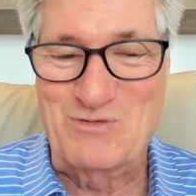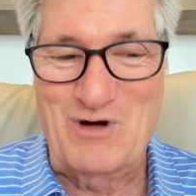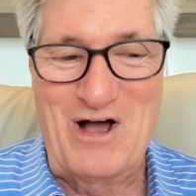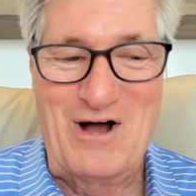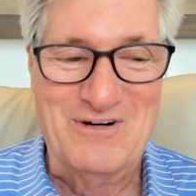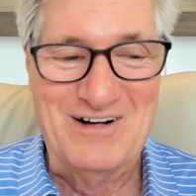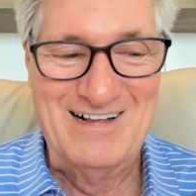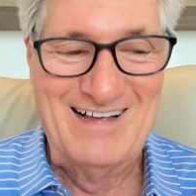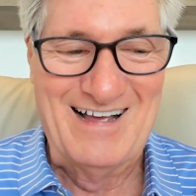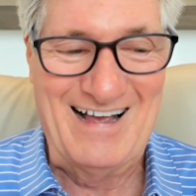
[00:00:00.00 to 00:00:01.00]
in a row
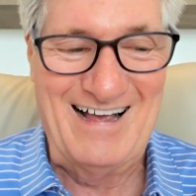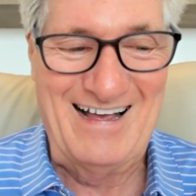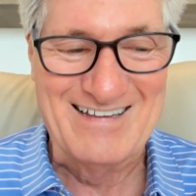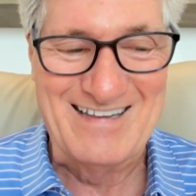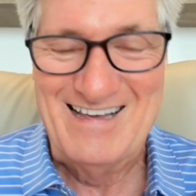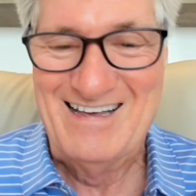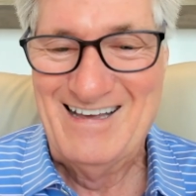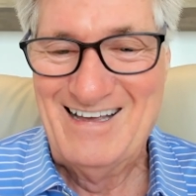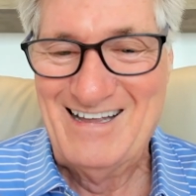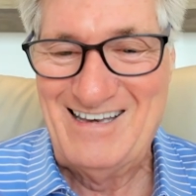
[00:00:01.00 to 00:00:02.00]
has
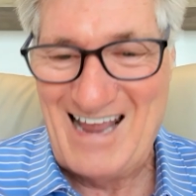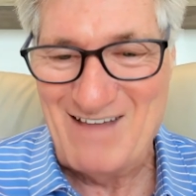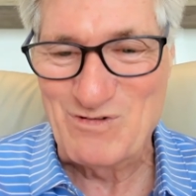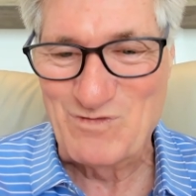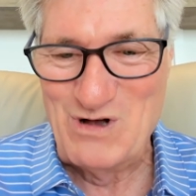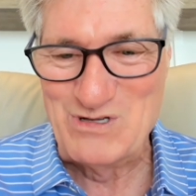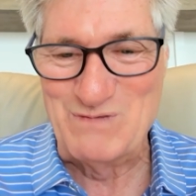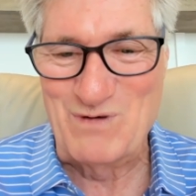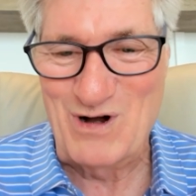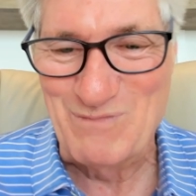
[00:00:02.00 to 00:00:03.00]
David
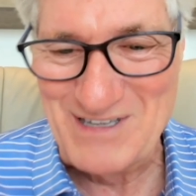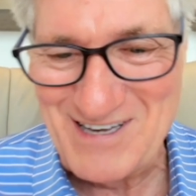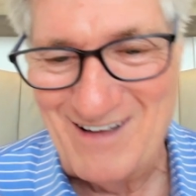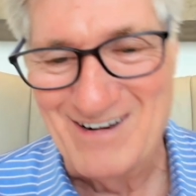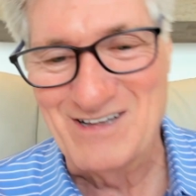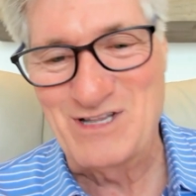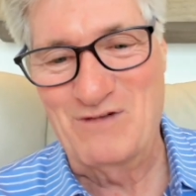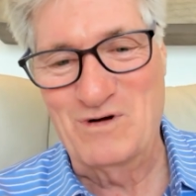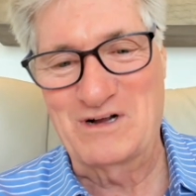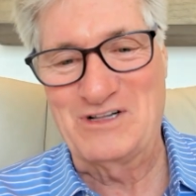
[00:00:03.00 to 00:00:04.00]
Rosenberg been telling us
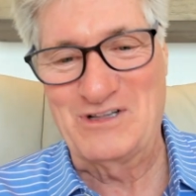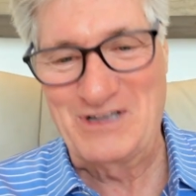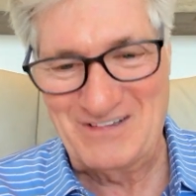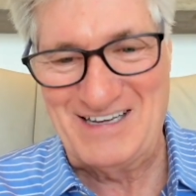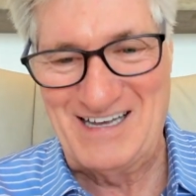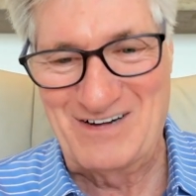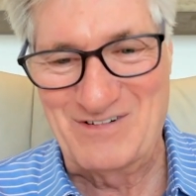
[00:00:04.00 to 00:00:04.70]
that we're clearly in a